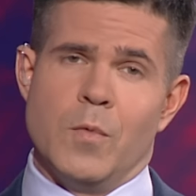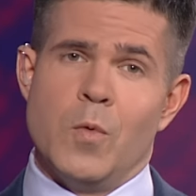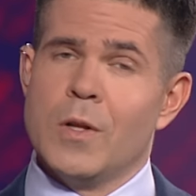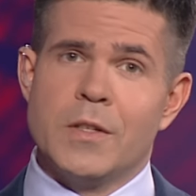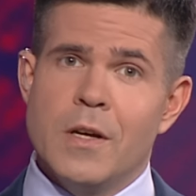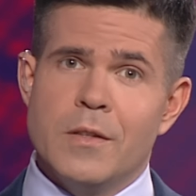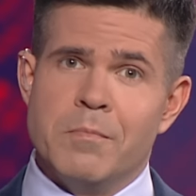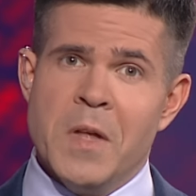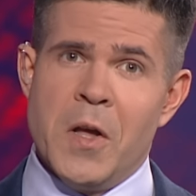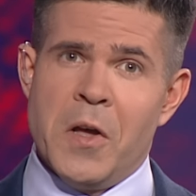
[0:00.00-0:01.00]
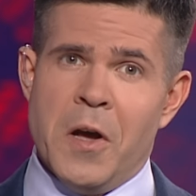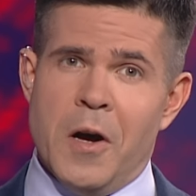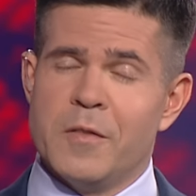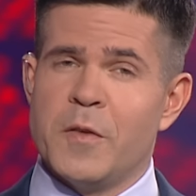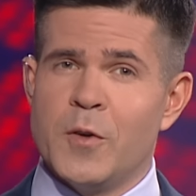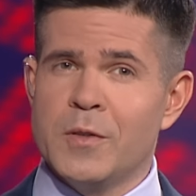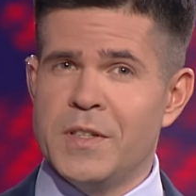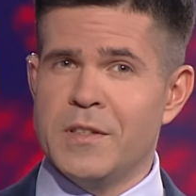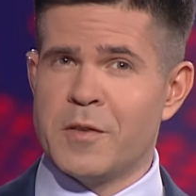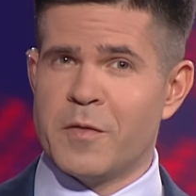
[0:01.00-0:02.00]
Well done. On the
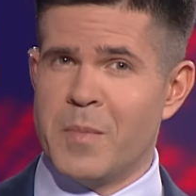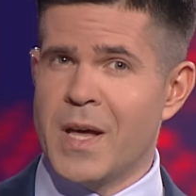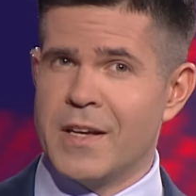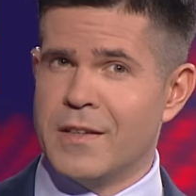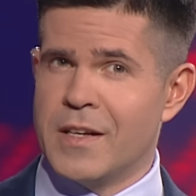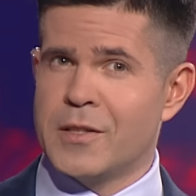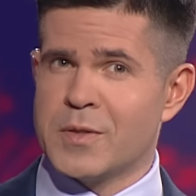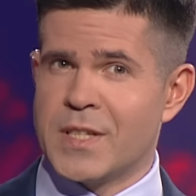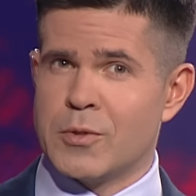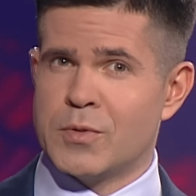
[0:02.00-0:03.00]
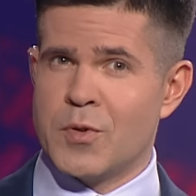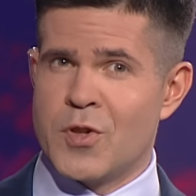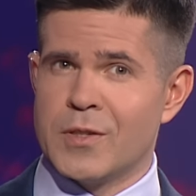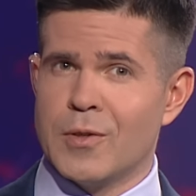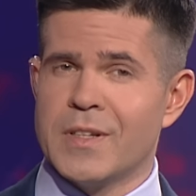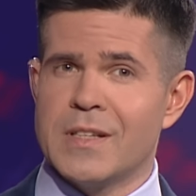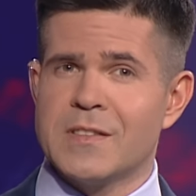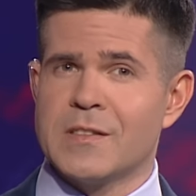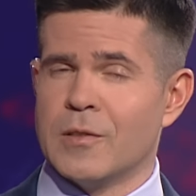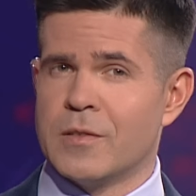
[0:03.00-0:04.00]
14th of May, NATO Secretary General
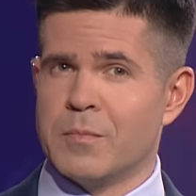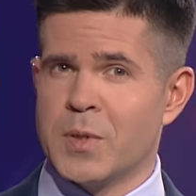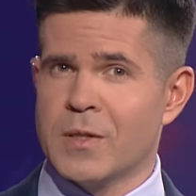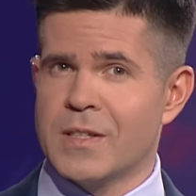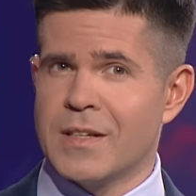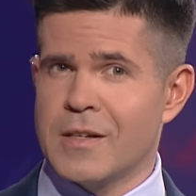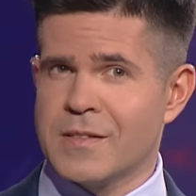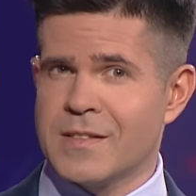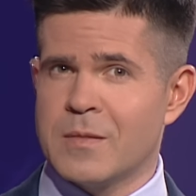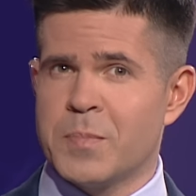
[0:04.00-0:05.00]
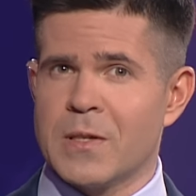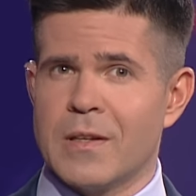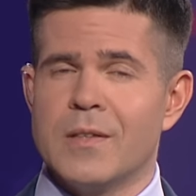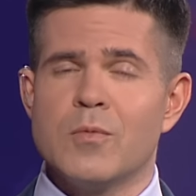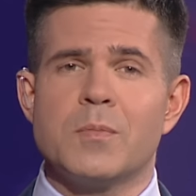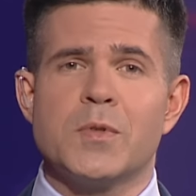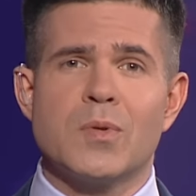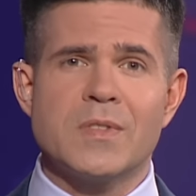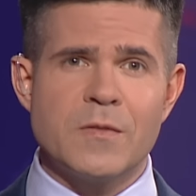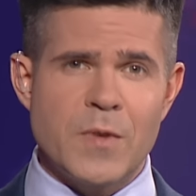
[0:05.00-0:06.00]
Jens Stoltenberg announced that Berlin would be
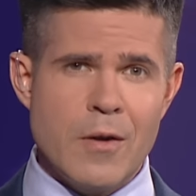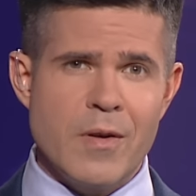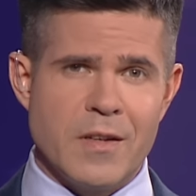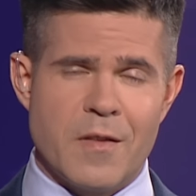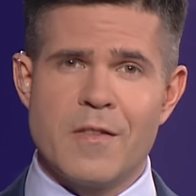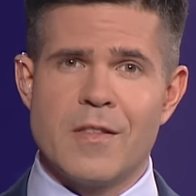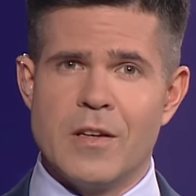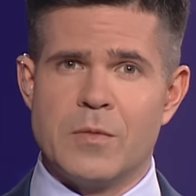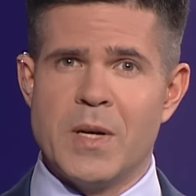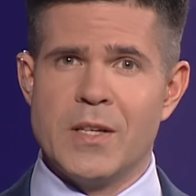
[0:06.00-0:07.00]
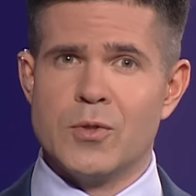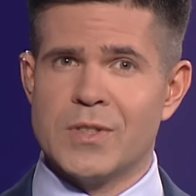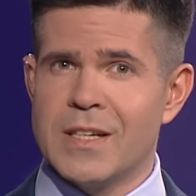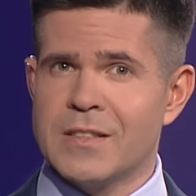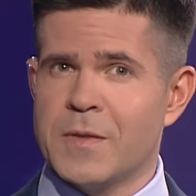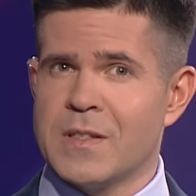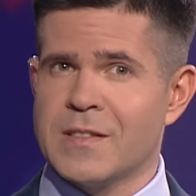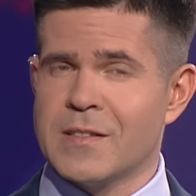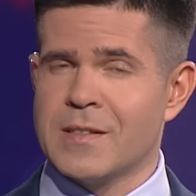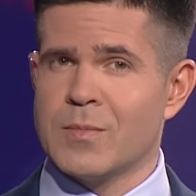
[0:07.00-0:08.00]
transferring its third Patriot air
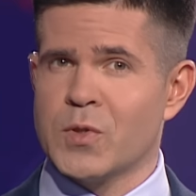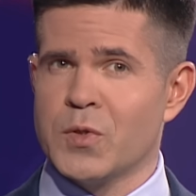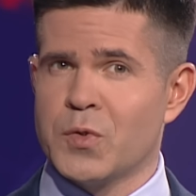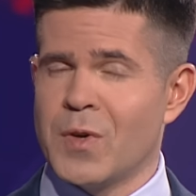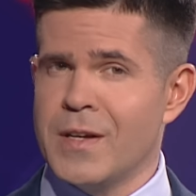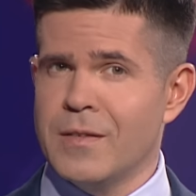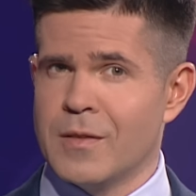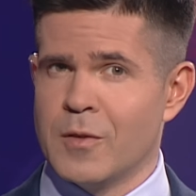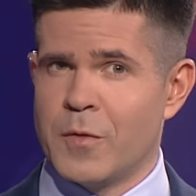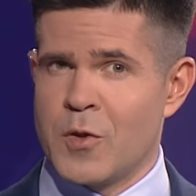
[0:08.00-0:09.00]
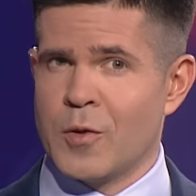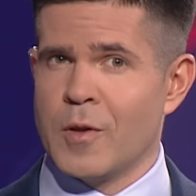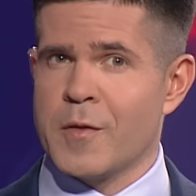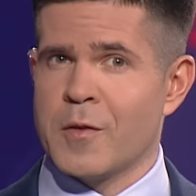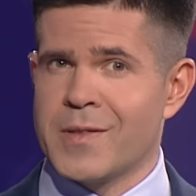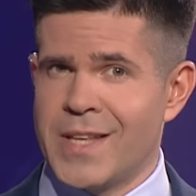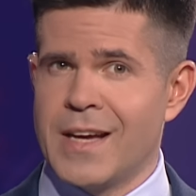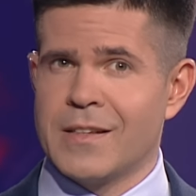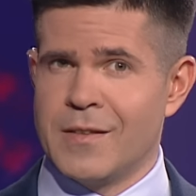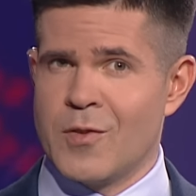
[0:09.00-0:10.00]
defense system to Ukraine. The official also
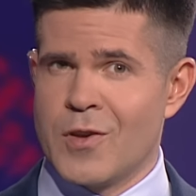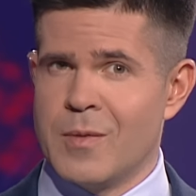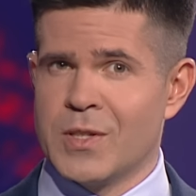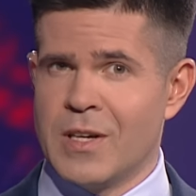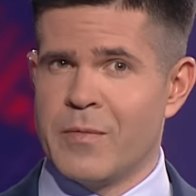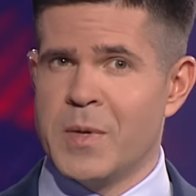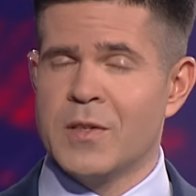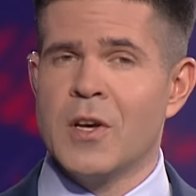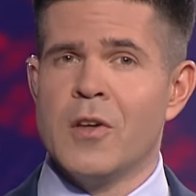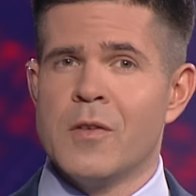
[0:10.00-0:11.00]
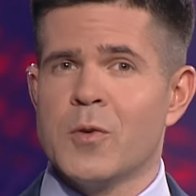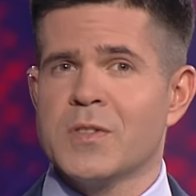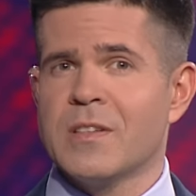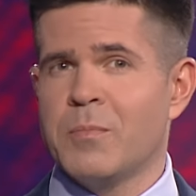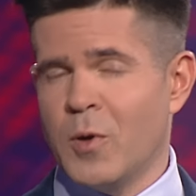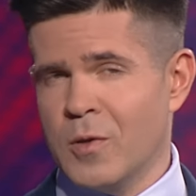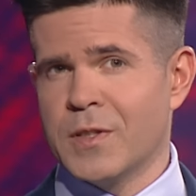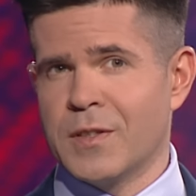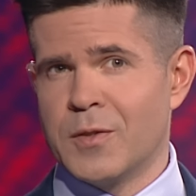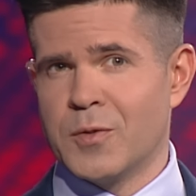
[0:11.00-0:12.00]
thanked the German government for
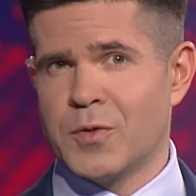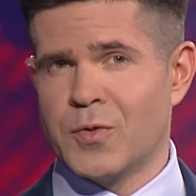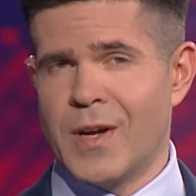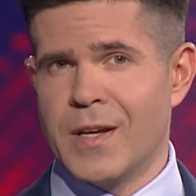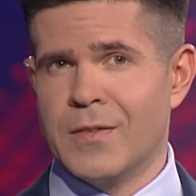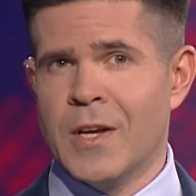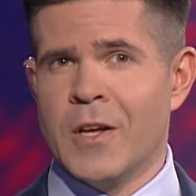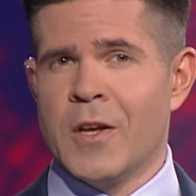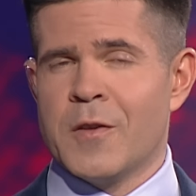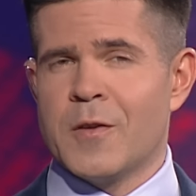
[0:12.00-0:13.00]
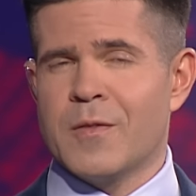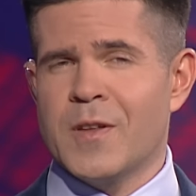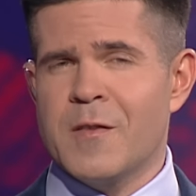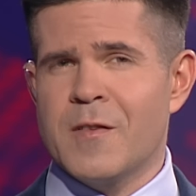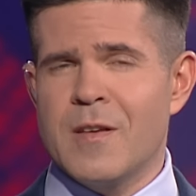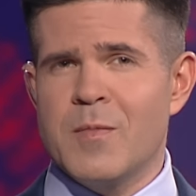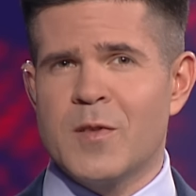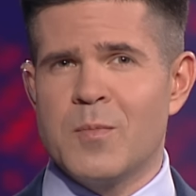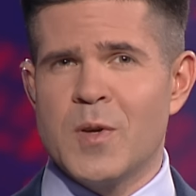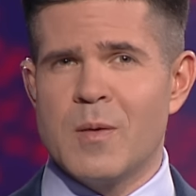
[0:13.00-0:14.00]
supporting Ukraine. So this
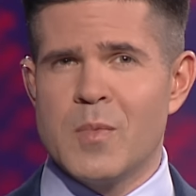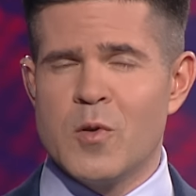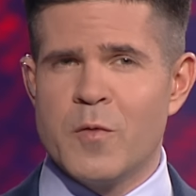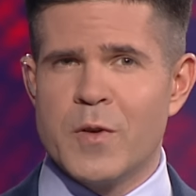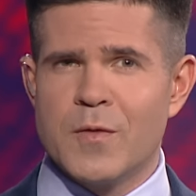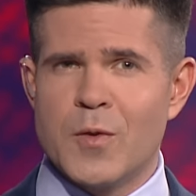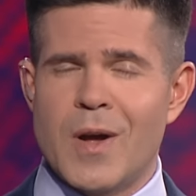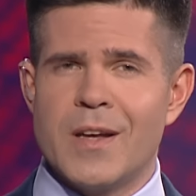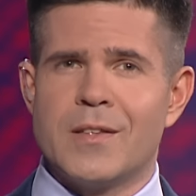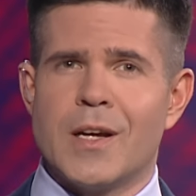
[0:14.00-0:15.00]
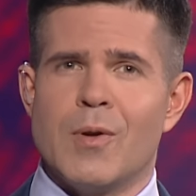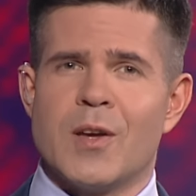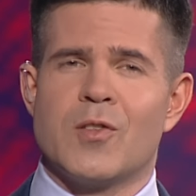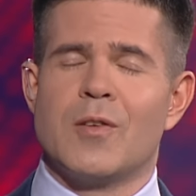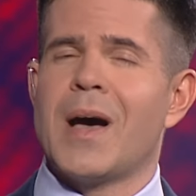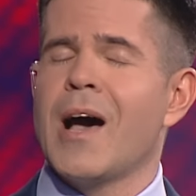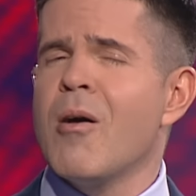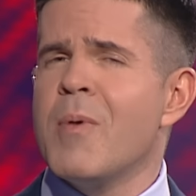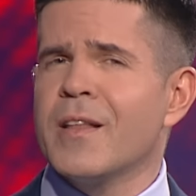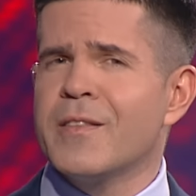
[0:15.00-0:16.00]
seems to be a move in the right direction.
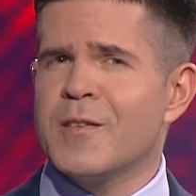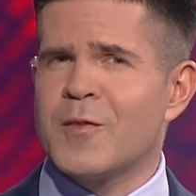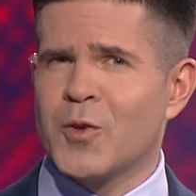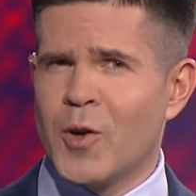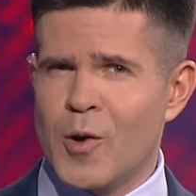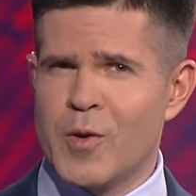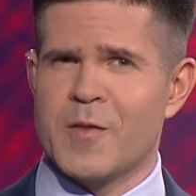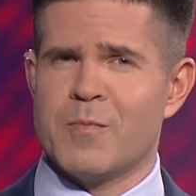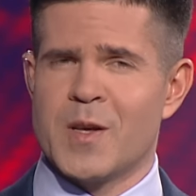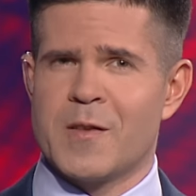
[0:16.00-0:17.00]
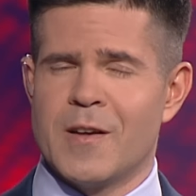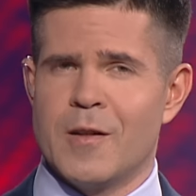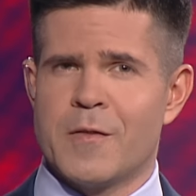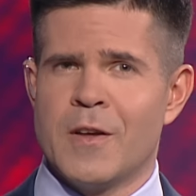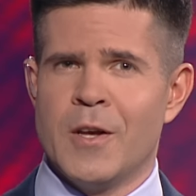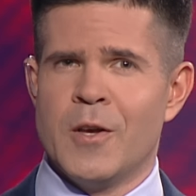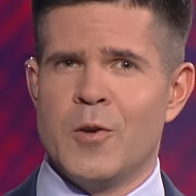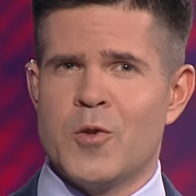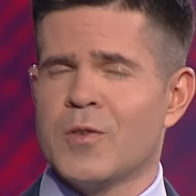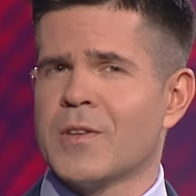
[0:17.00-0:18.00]
How about these Taurus missiles?
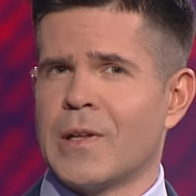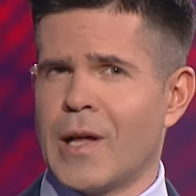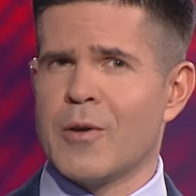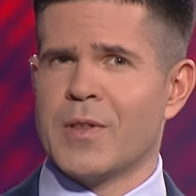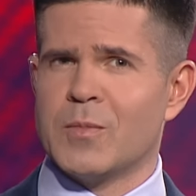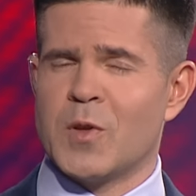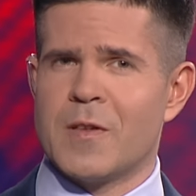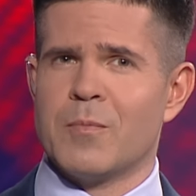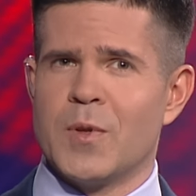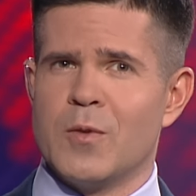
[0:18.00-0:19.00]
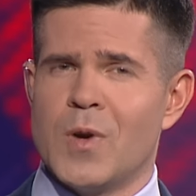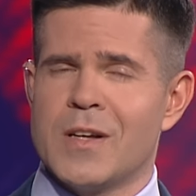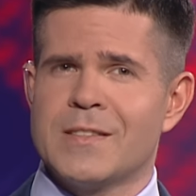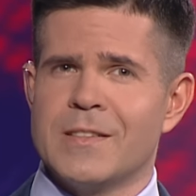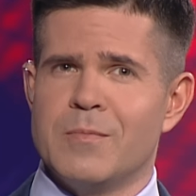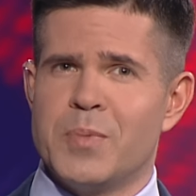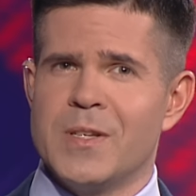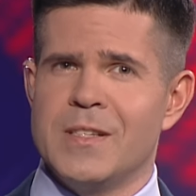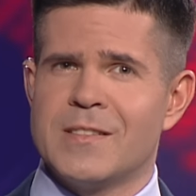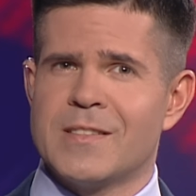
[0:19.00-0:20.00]
You shouldn't allow them to simply rust in
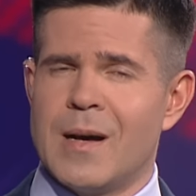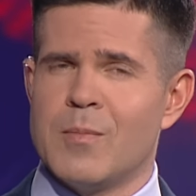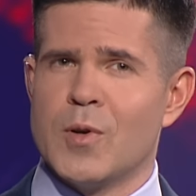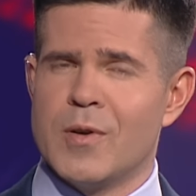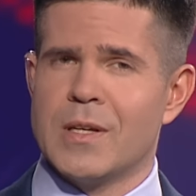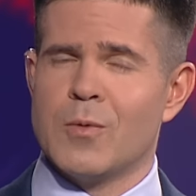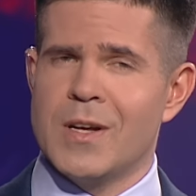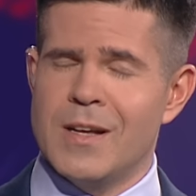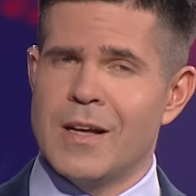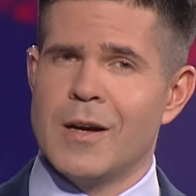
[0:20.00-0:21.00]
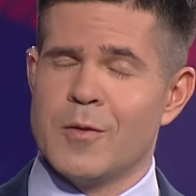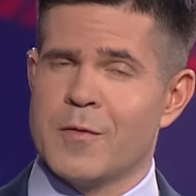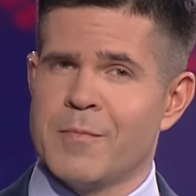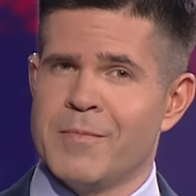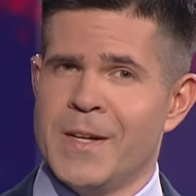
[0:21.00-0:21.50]
peace somewhere in a warehouse.